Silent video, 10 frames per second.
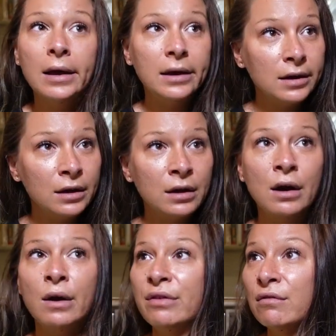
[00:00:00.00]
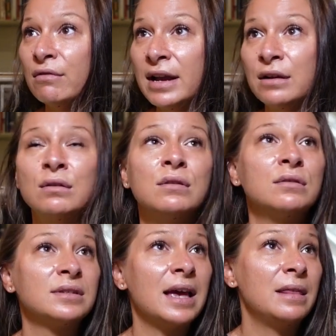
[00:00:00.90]
you know, the
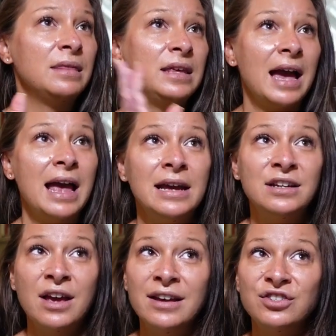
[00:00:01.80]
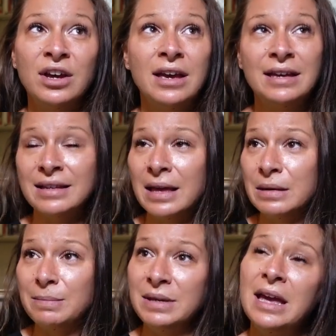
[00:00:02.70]
retinols and the AHAs and the
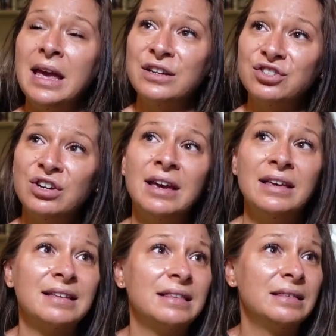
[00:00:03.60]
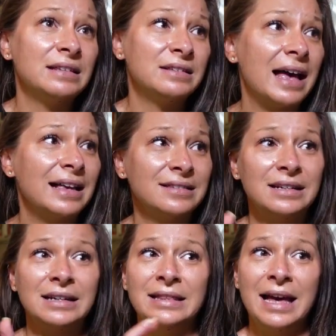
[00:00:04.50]
BHAs and this acid
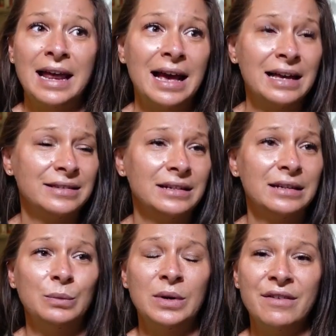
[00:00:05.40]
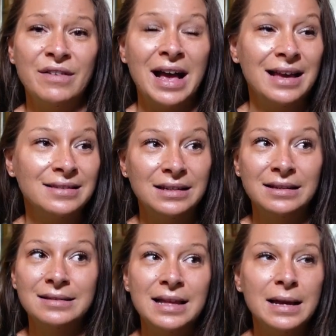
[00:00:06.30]
and that acid and whatever acid.
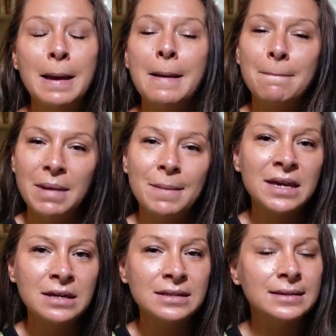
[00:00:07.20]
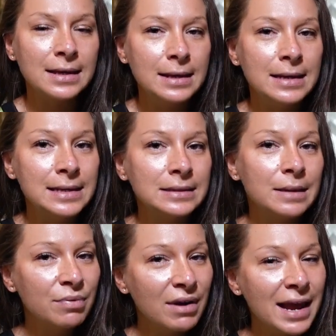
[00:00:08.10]
It's like, maybe your skin needs a
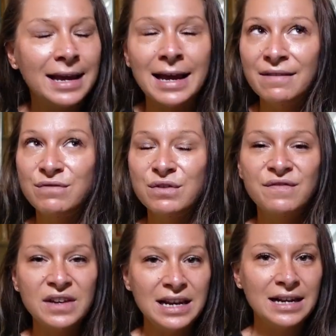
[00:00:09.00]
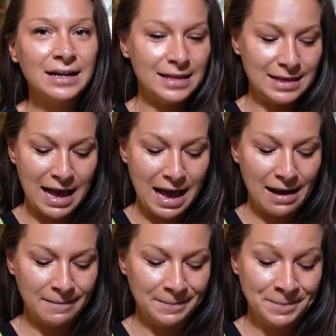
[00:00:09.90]
break. And if you're feeling like that,